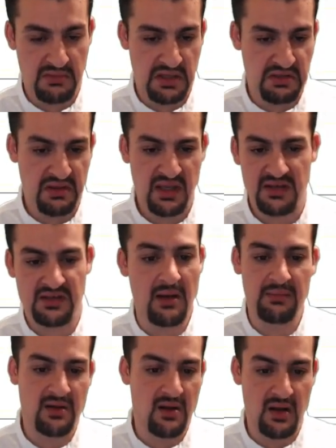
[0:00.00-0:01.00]
they get dumped
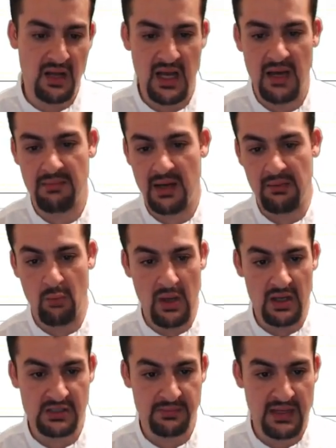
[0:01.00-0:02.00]
on a lot by whales.
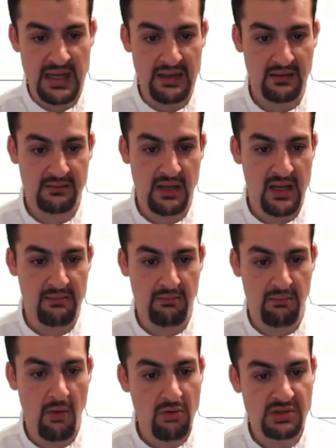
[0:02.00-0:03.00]
But I
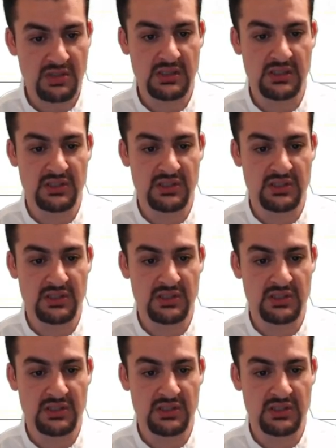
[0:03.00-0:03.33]
mostly